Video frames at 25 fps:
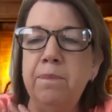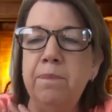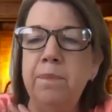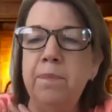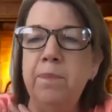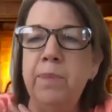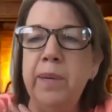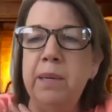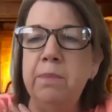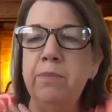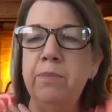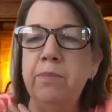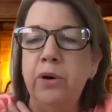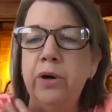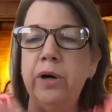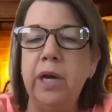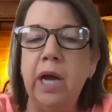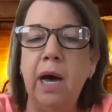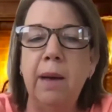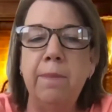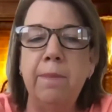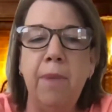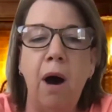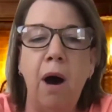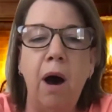been put
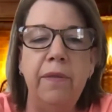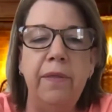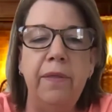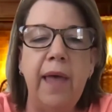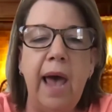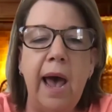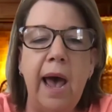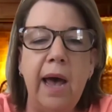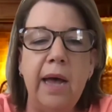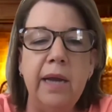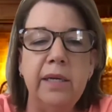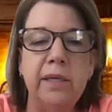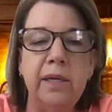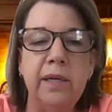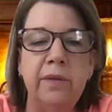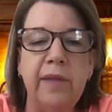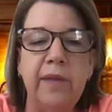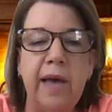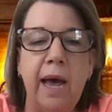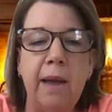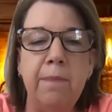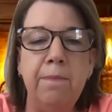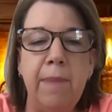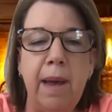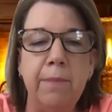up on that
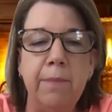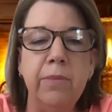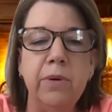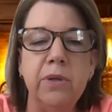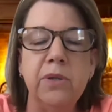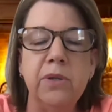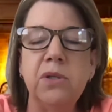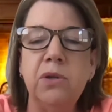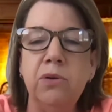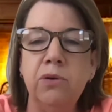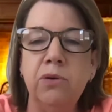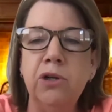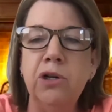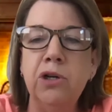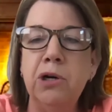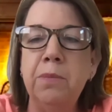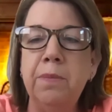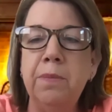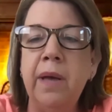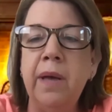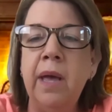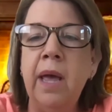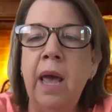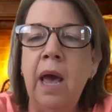members group,